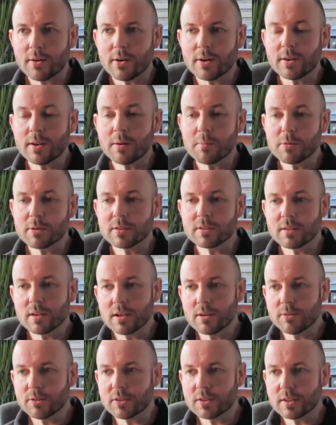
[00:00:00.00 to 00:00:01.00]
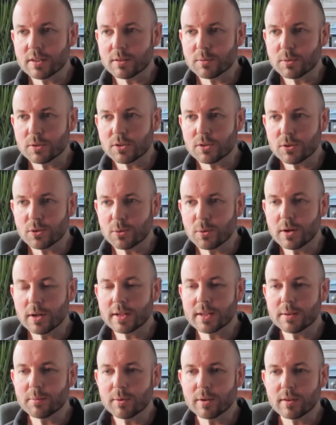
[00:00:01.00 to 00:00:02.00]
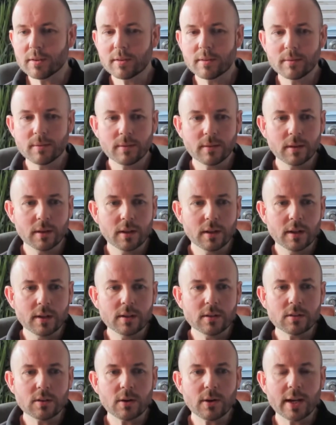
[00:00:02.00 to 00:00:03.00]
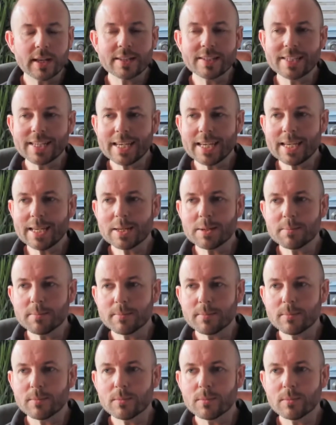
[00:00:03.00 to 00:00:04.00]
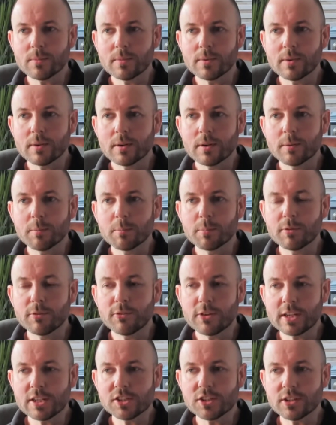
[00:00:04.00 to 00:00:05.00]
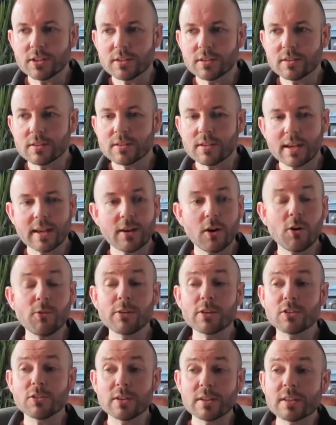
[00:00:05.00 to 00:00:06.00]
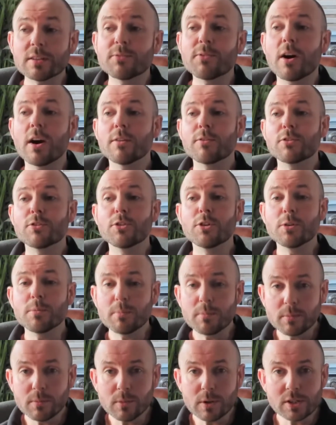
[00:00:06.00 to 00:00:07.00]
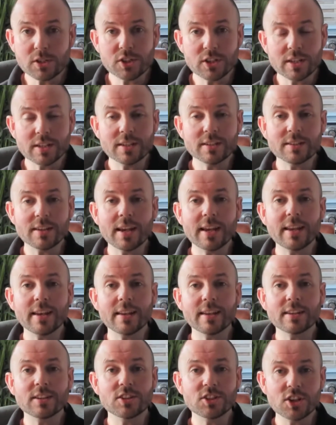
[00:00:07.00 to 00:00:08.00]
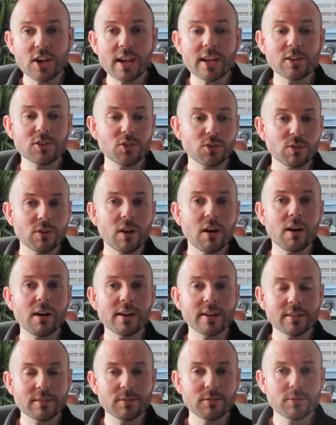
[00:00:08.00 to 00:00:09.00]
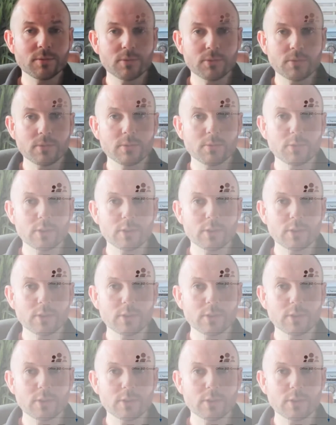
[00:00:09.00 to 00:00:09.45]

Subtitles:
there are a number of services which you're working with. So a team provisions an Office 365 group, which is an Exchange Online